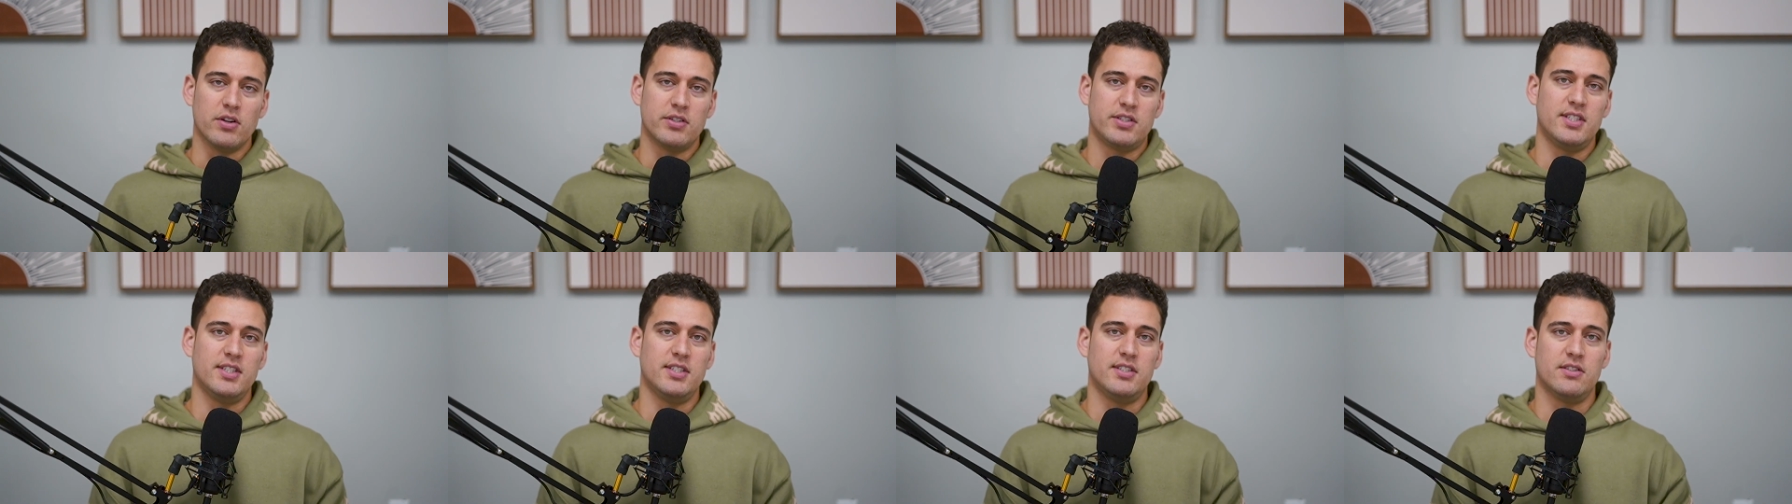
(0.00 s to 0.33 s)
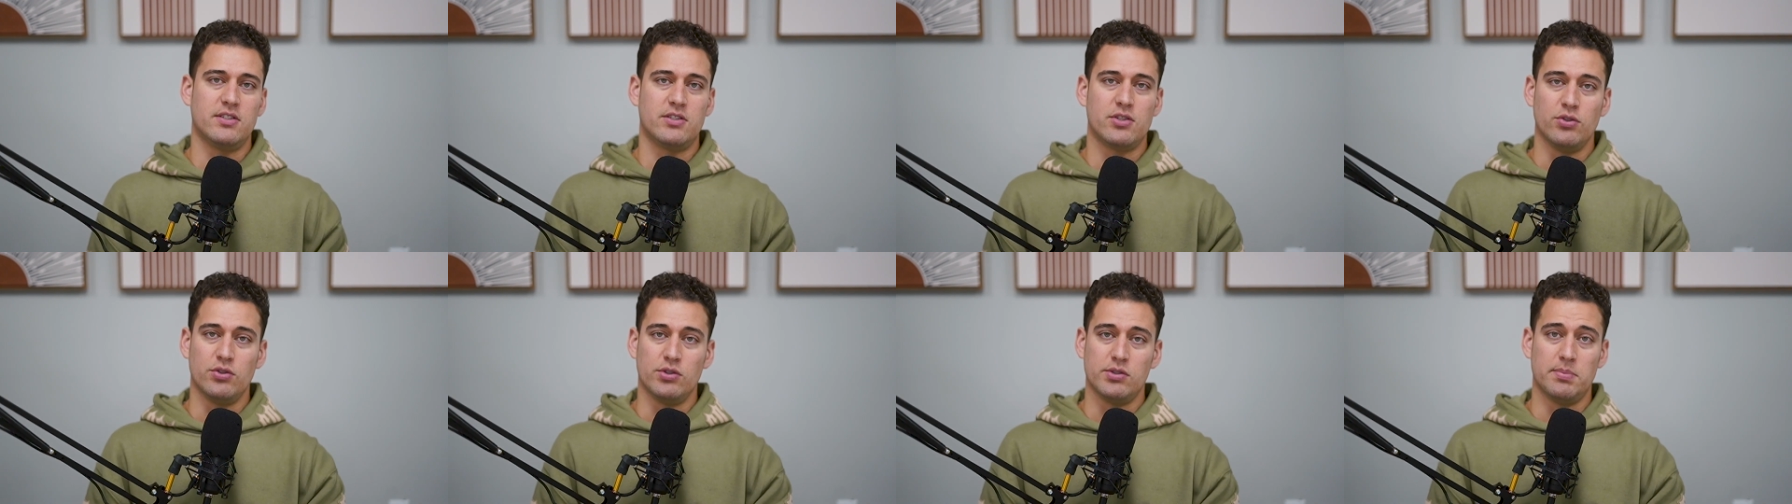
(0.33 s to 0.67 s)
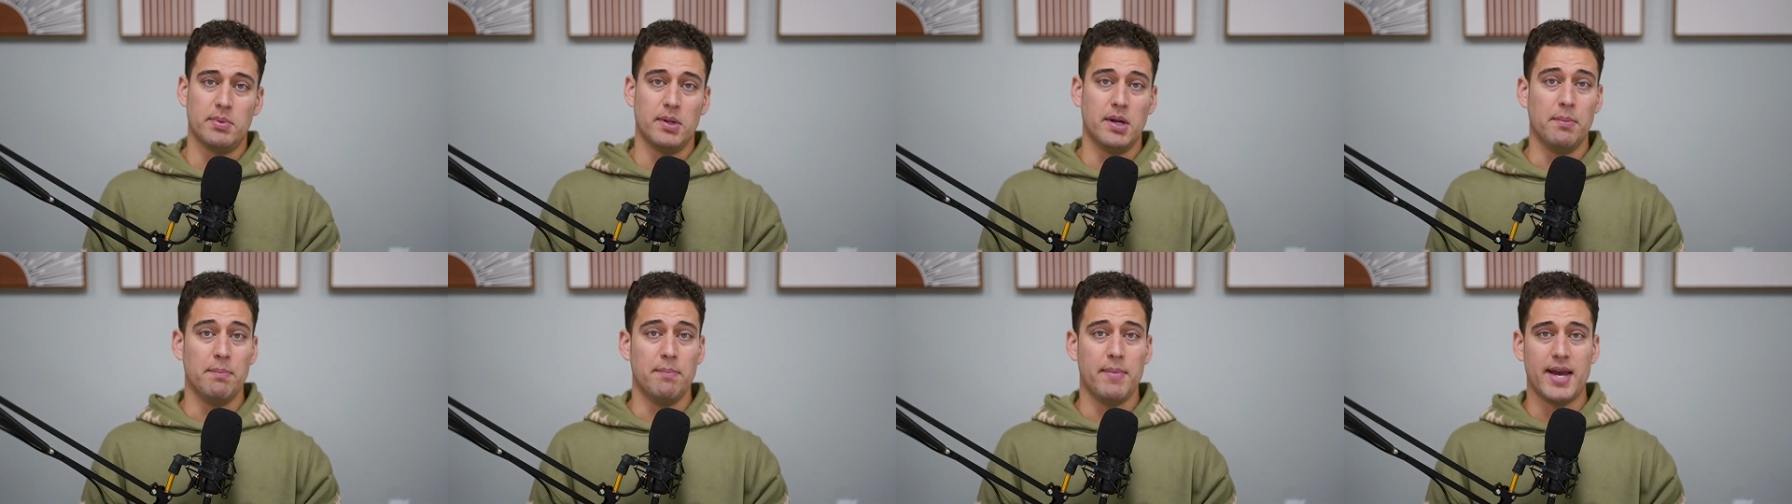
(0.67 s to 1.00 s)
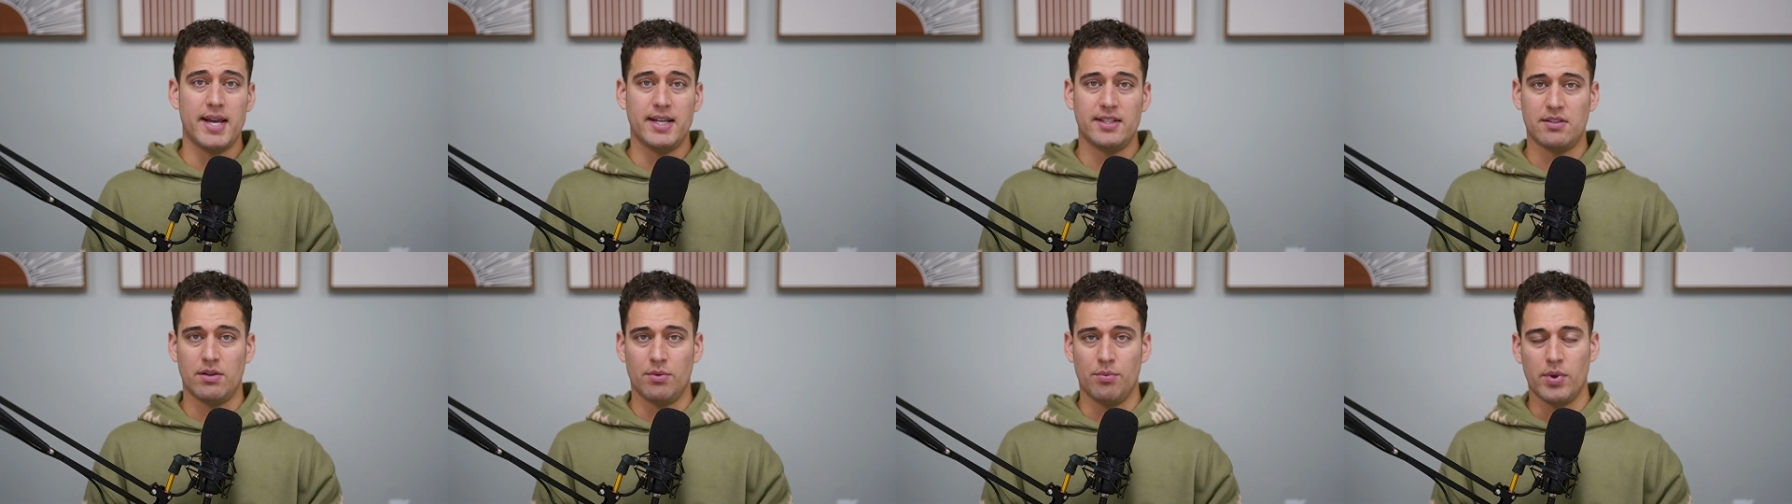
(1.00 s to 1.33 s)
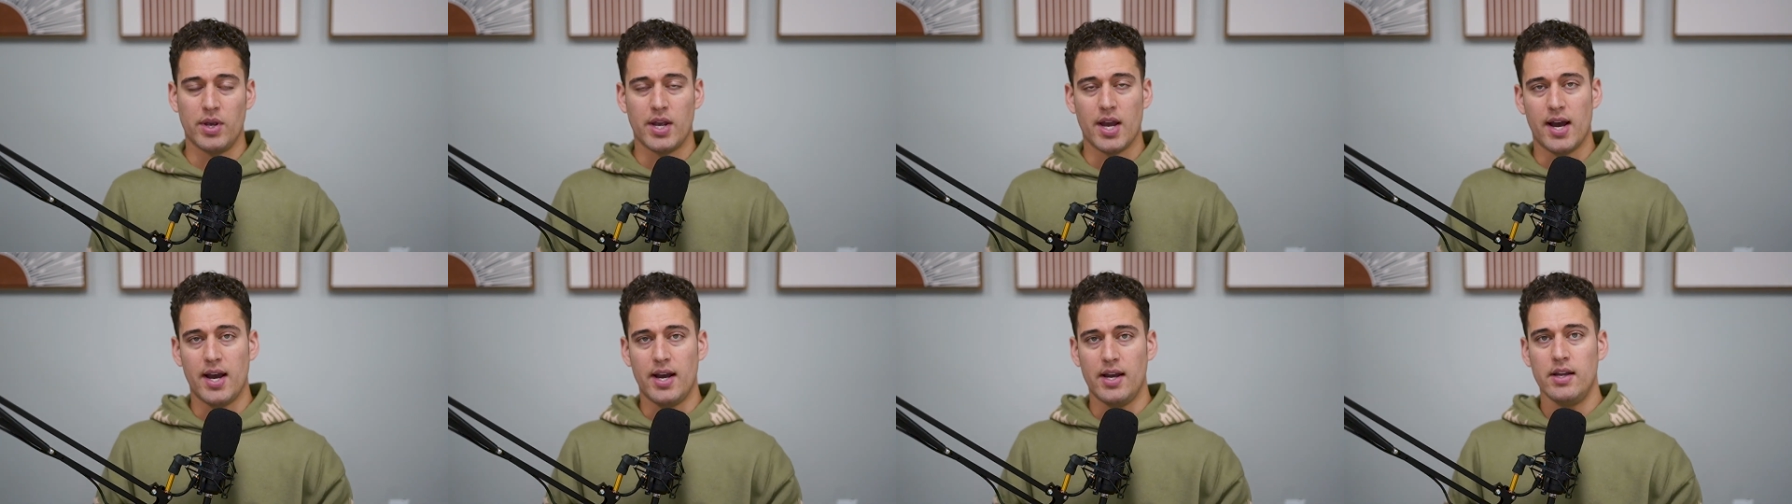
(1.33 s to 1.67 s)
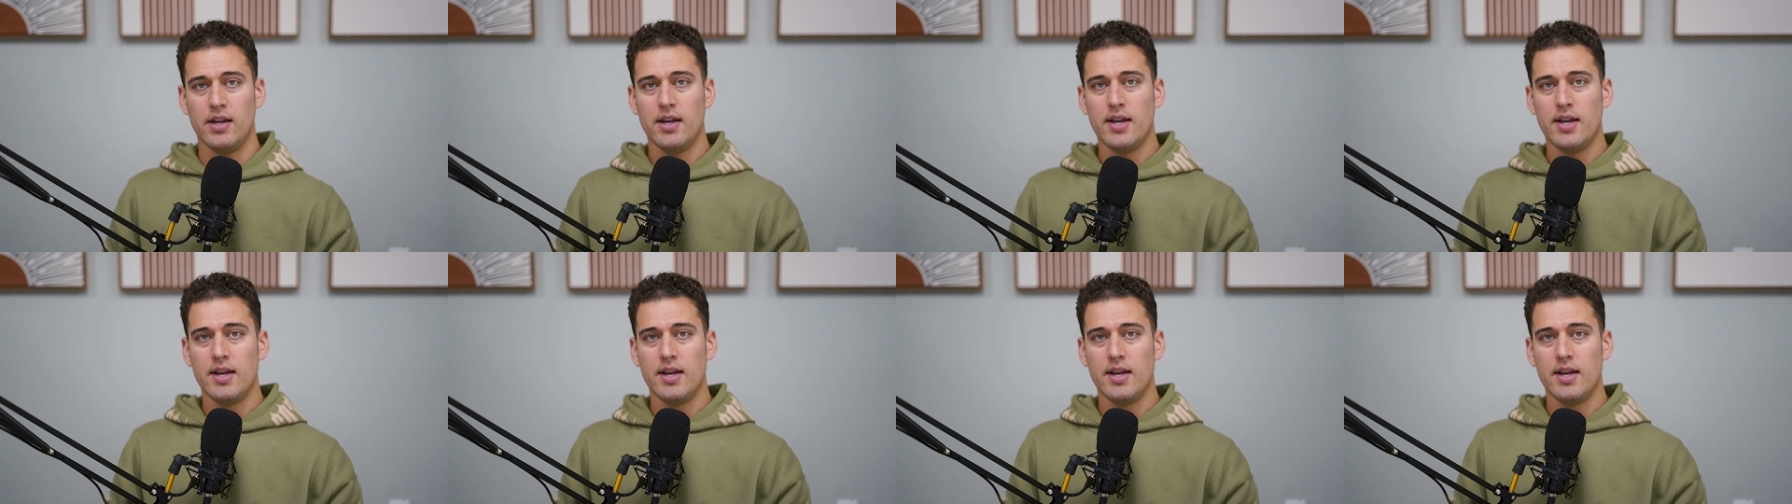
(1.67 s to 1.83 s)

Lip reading: Season 2 has been amazing. We got